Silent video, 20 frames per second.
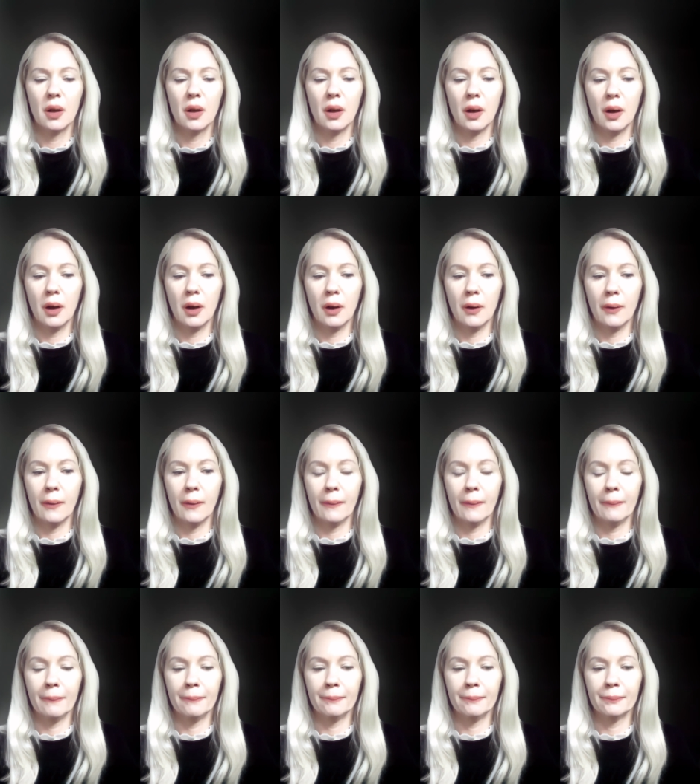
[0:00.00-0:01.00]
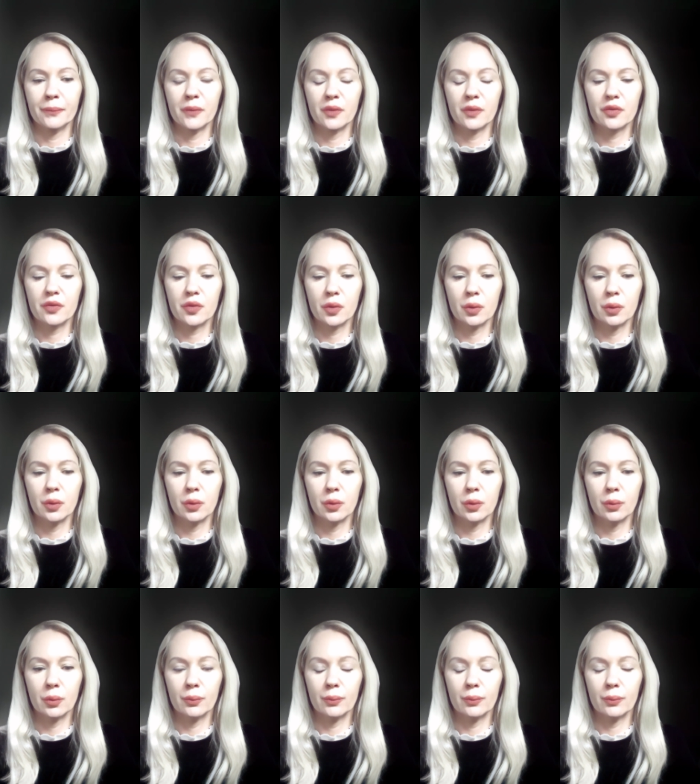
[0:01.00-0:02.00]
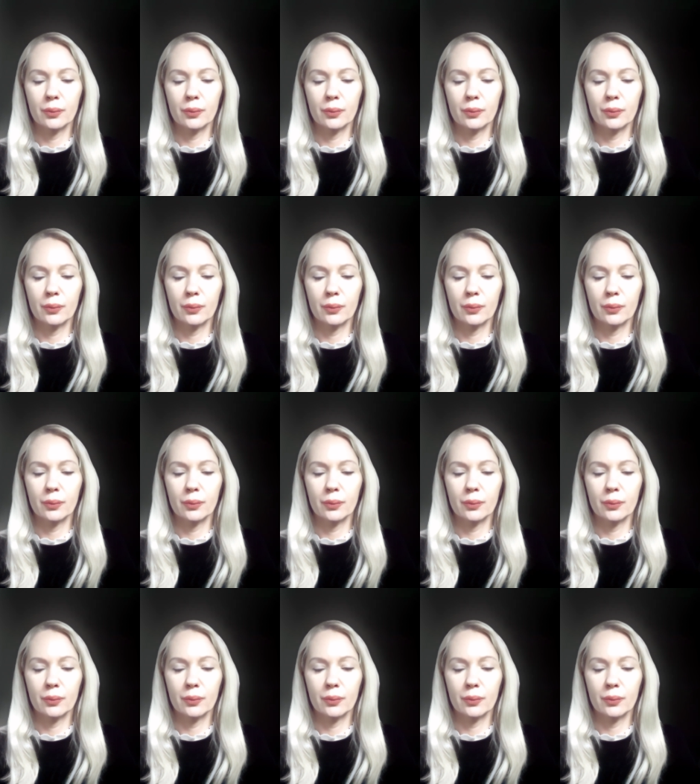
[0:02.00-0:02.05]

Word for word: Um, so